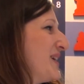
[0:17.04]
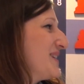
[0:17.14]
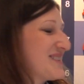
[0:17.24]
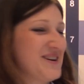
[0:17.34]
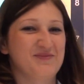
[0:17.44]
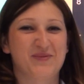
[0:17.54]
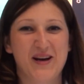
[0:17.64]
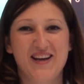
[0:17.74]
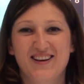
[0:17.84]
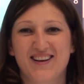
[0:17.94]
some
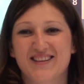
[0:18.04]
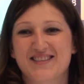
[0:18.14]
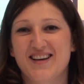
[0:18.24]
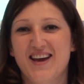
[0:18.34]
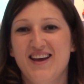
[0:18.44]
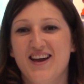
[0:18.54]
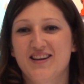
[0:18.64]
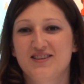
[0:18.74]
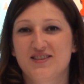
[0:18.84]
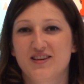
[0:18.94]
break, let's say,
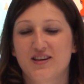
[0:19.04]
and